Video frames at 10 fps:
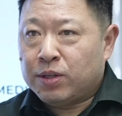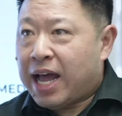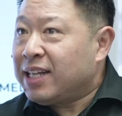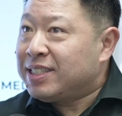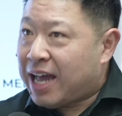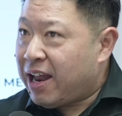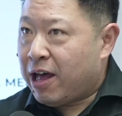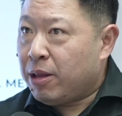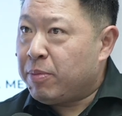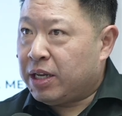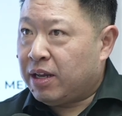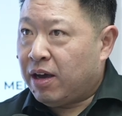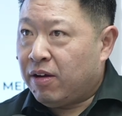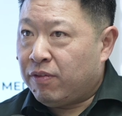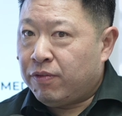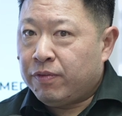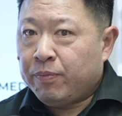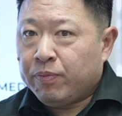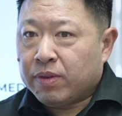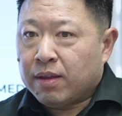that's that element of
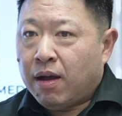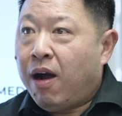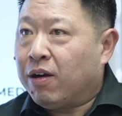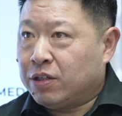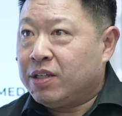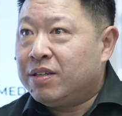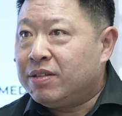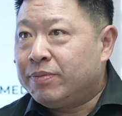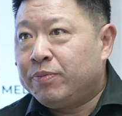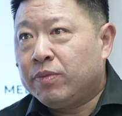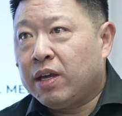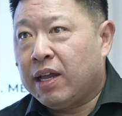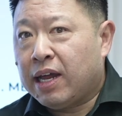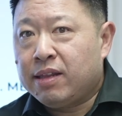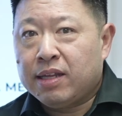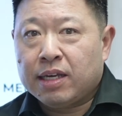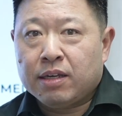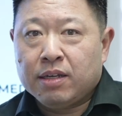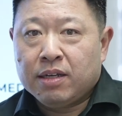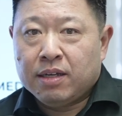heart. And I
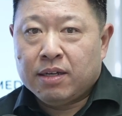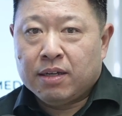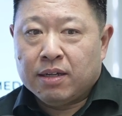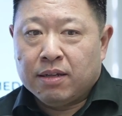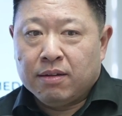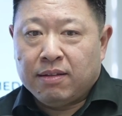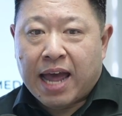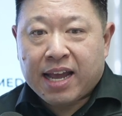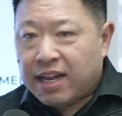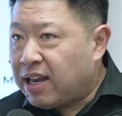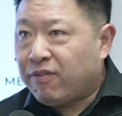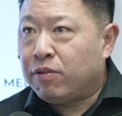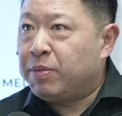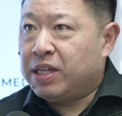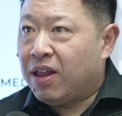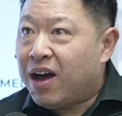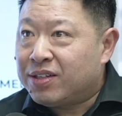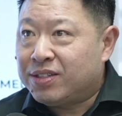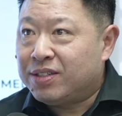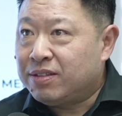think that can never be
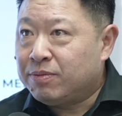lost.